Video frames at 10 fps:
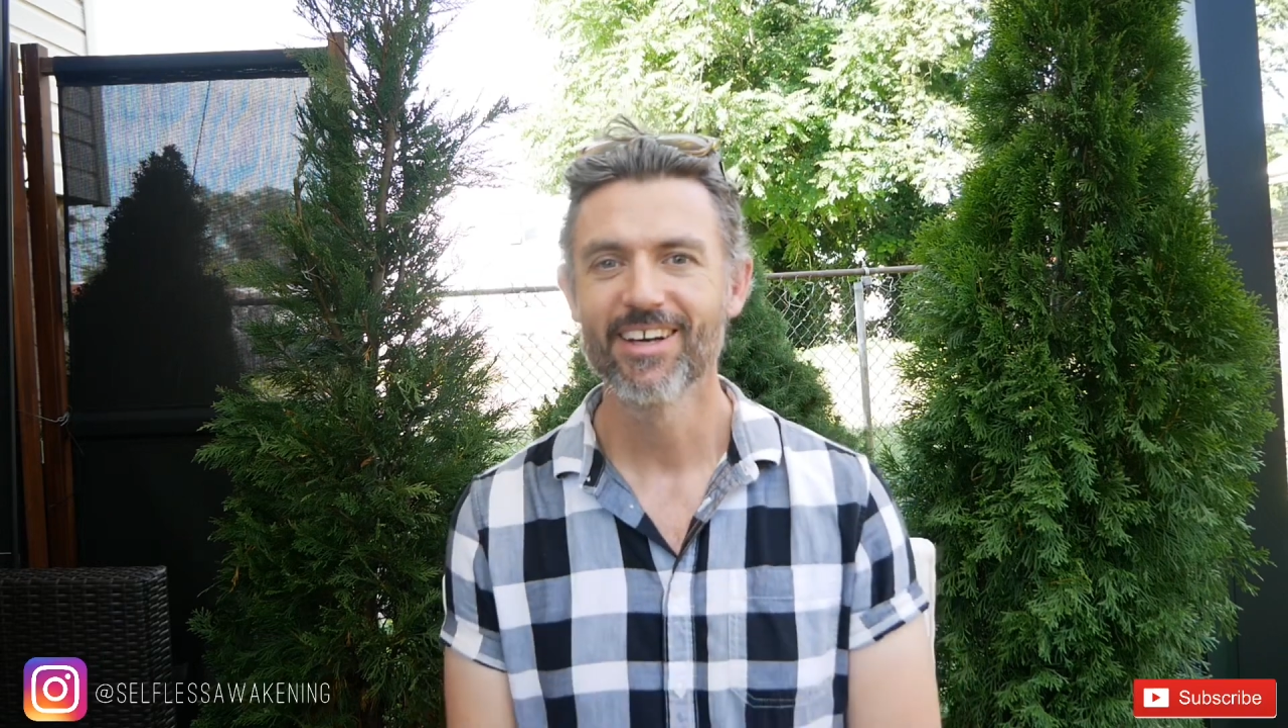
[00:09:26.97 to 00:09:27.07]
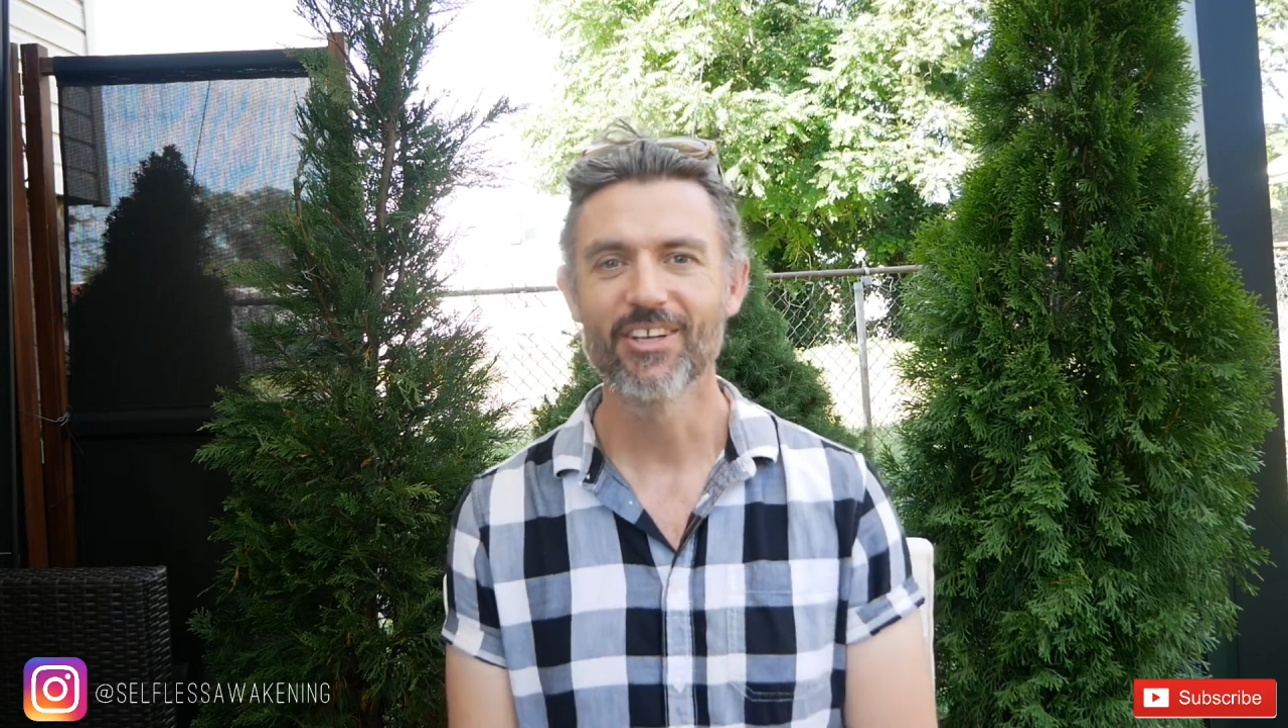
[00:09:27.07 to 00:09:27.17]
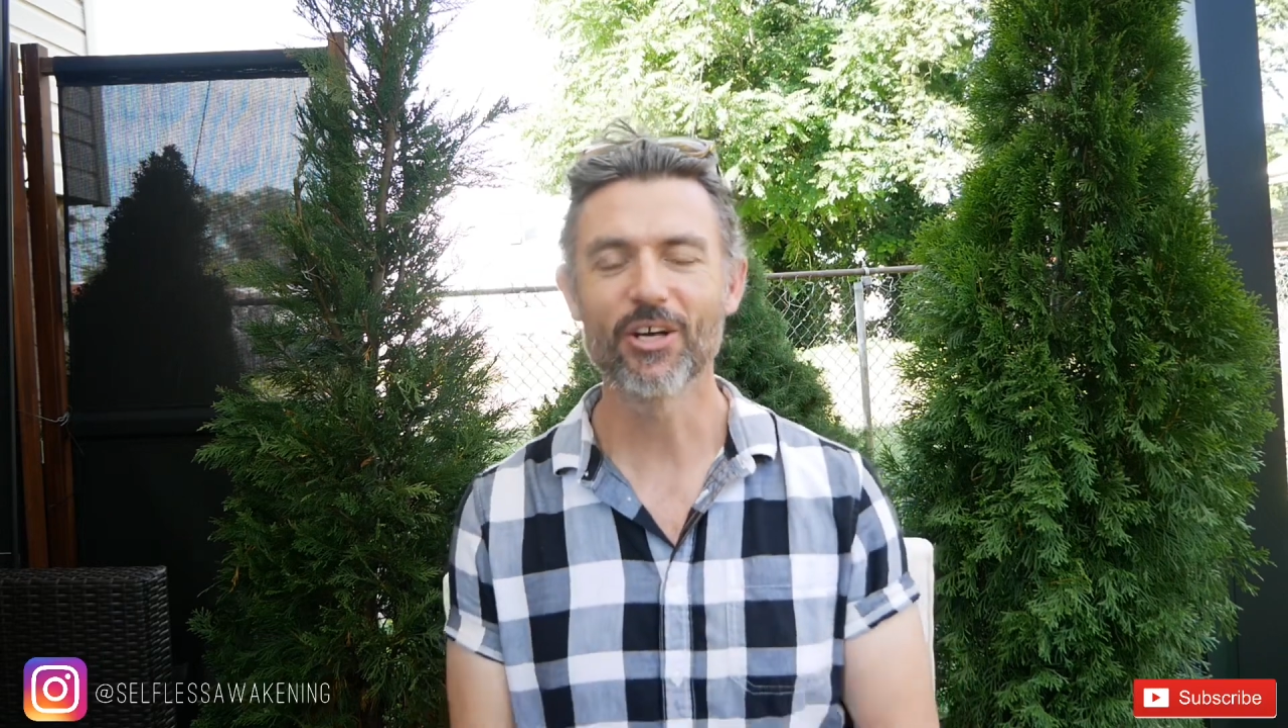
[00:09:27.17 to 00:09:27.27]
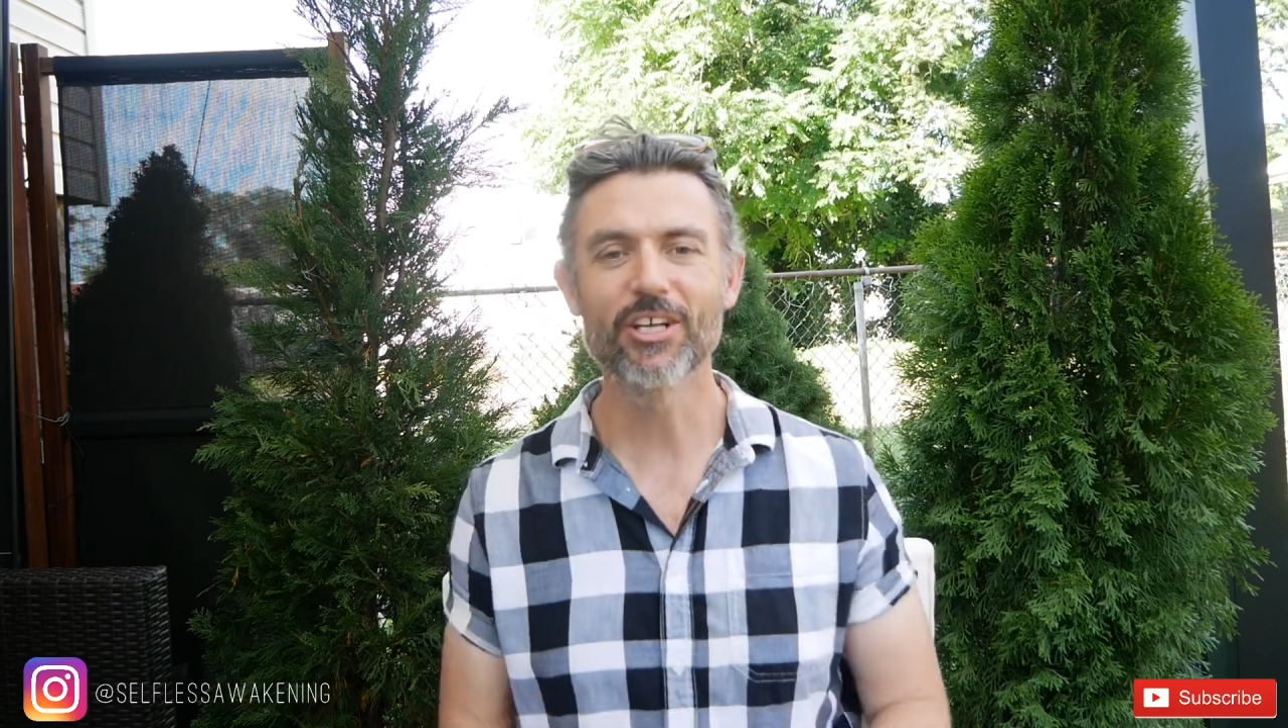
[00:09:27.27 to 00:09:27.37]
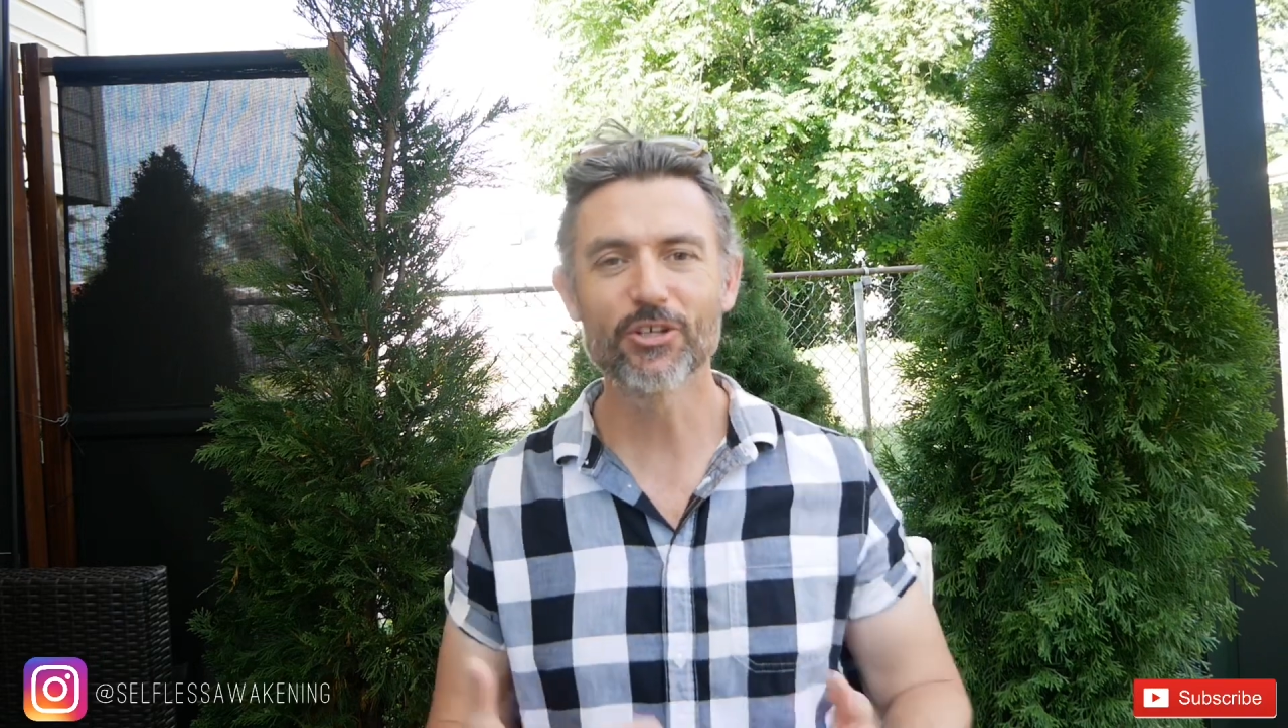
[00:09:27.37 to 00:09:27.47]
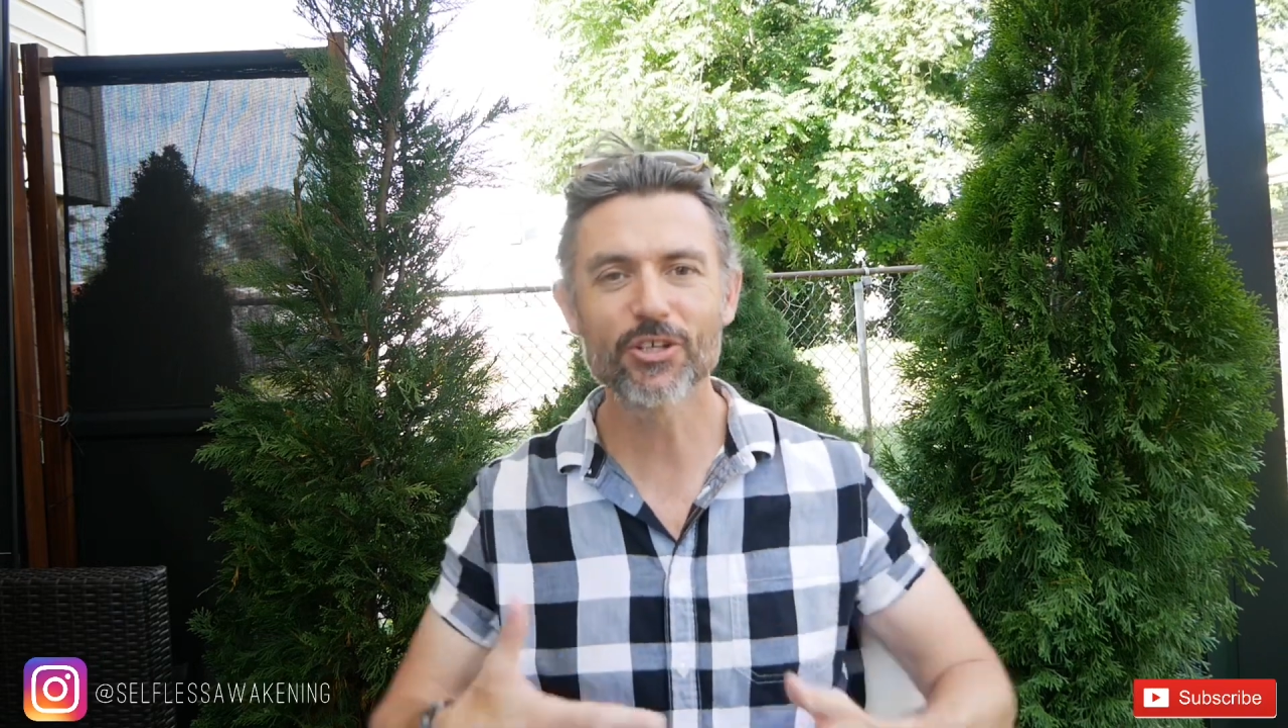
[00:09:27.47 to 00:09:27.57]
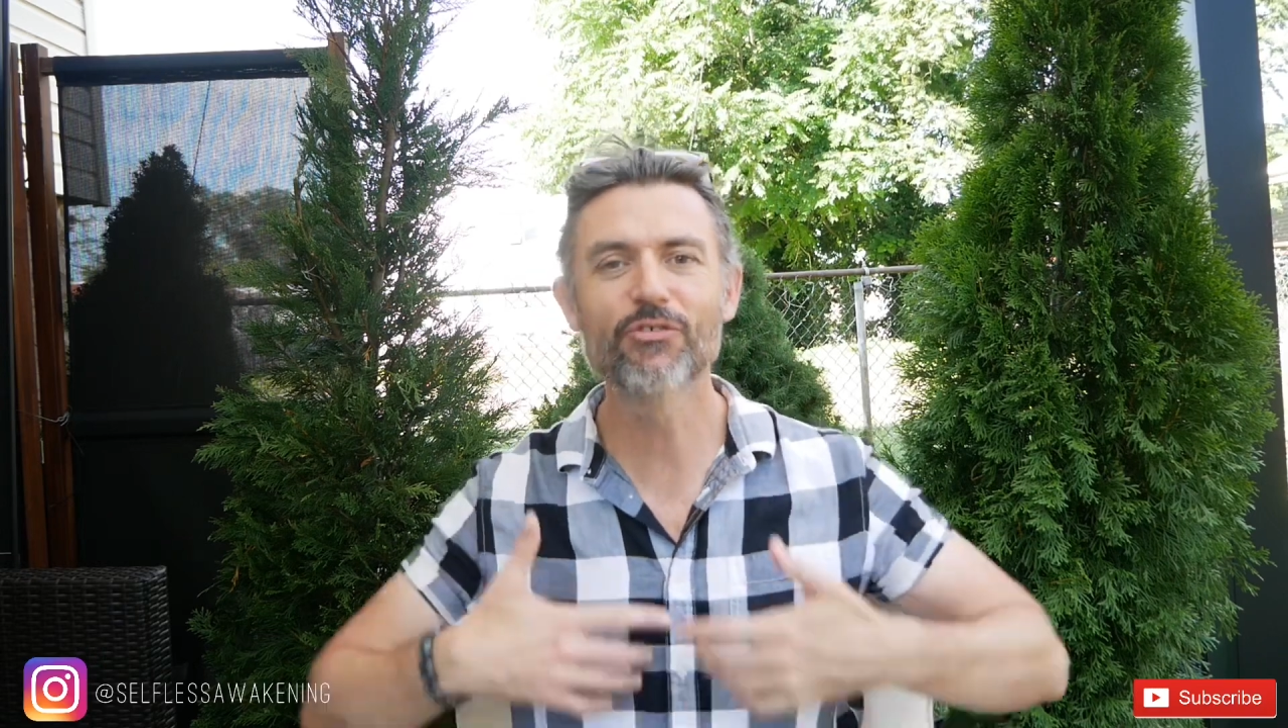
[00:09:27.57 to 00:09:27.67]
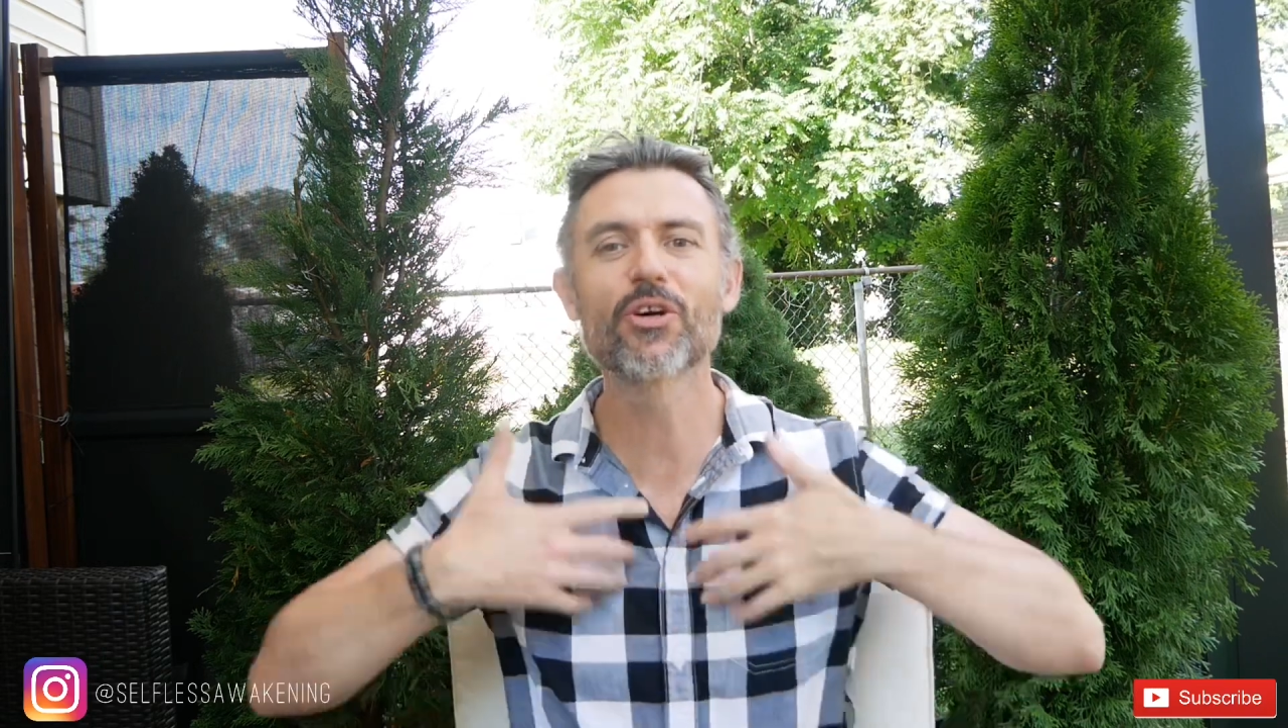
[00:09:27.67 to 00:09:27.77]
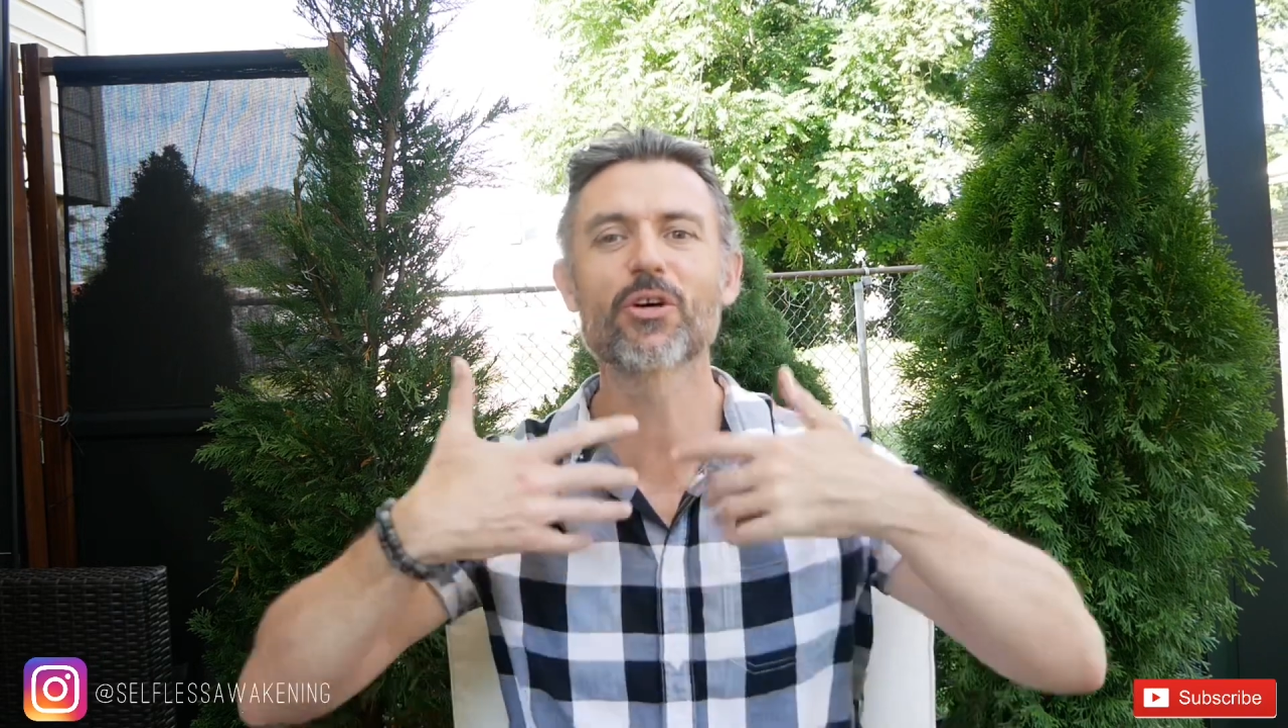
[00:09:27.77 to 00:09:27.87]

you just feel